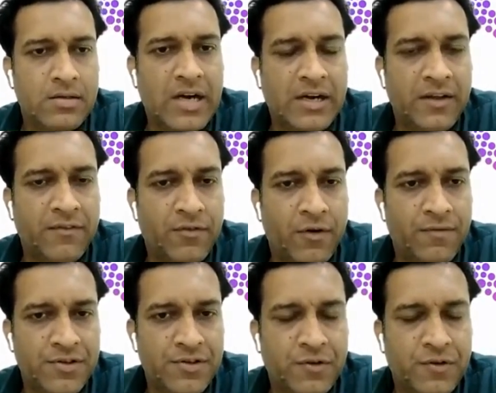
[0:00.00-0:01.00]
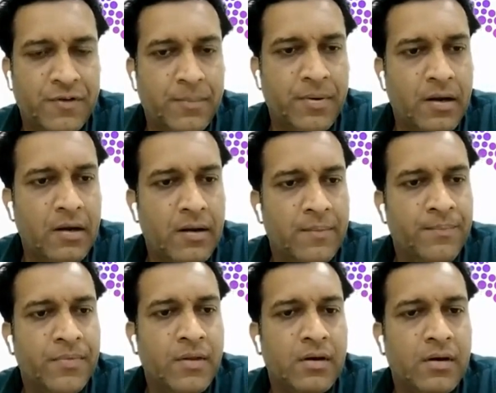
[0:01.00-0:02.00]
starting from 1st of April.
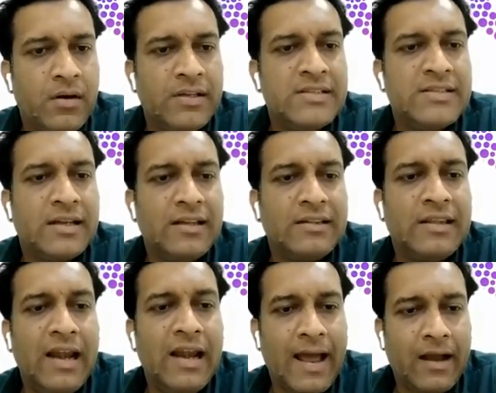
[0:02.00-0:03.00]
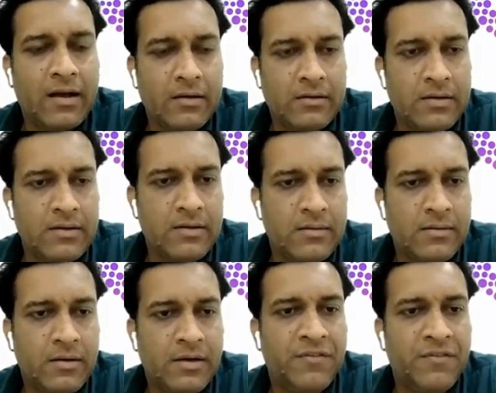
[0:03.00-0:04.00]
These are the 3 lakh
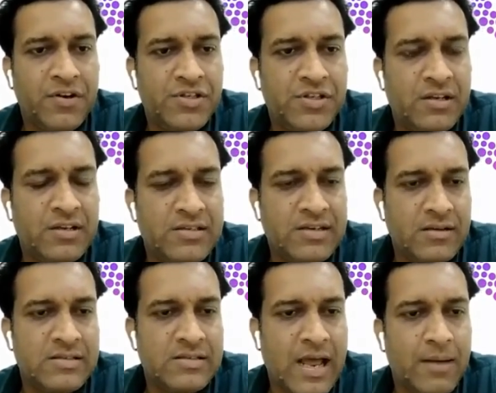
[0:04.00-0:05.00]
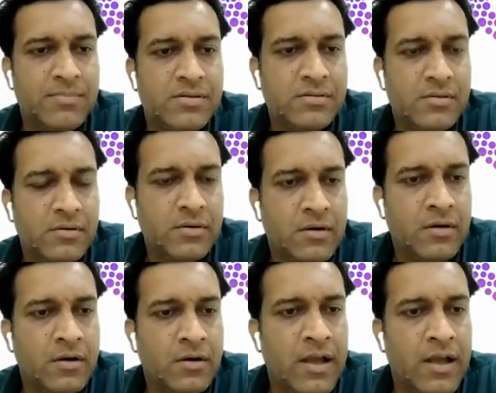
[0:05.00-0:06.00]
differential slabs.
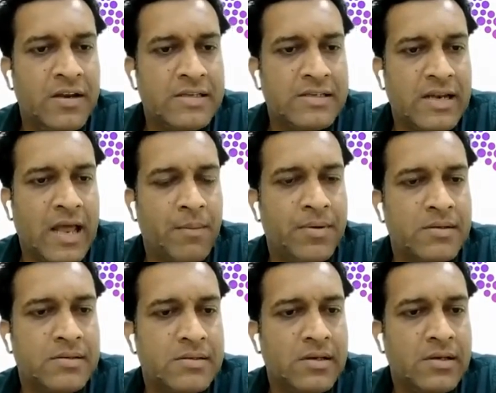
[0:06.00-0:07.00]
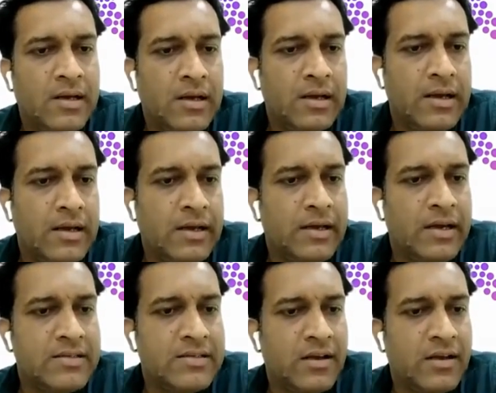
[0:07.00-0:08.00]
Every slab is
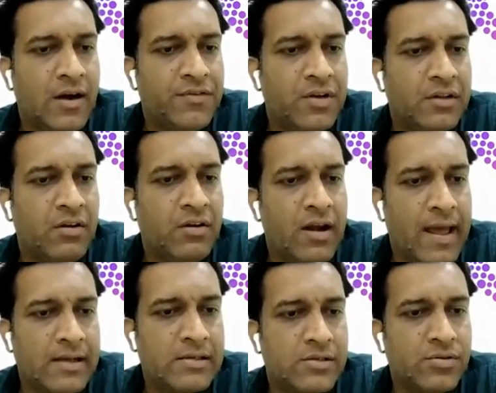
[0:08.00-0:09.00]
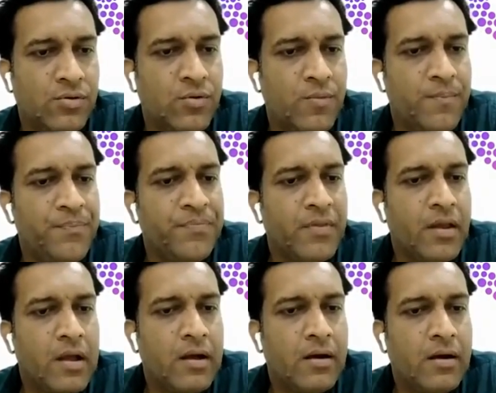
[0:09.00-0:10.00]
increasing after 3 lakhs. So
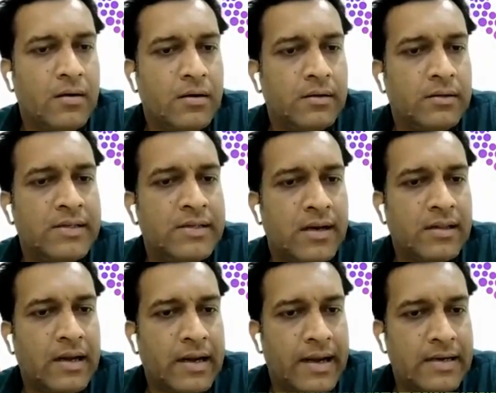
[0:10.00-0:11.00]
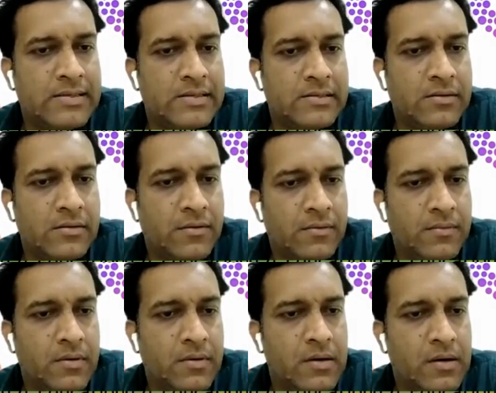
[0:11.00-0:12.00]
these are the rates,
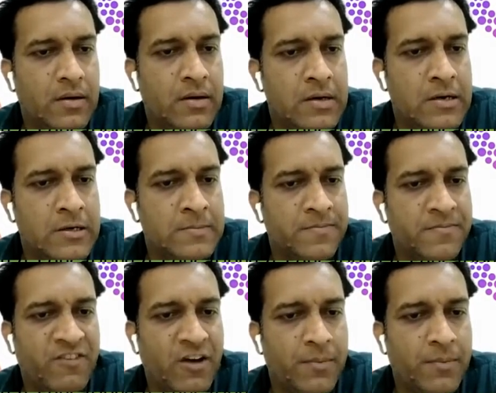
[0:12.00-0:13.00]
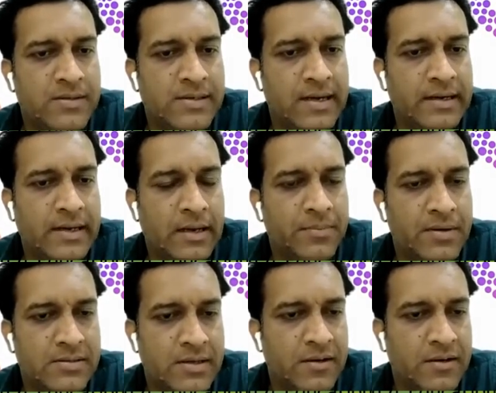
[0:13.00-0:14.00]
5%, 10%,
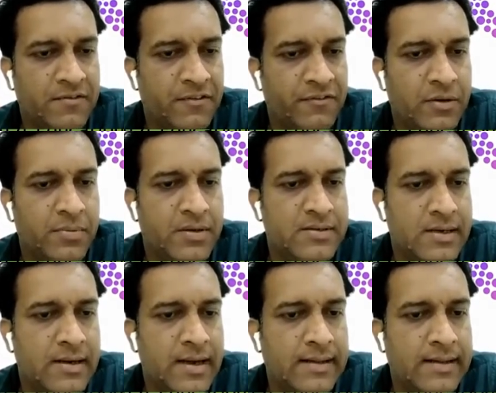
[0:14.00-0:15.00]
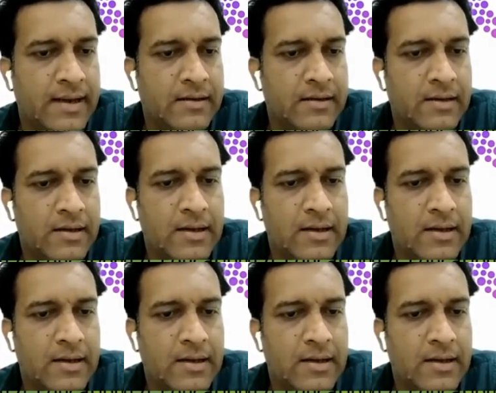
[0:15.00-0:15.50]
15%, like that.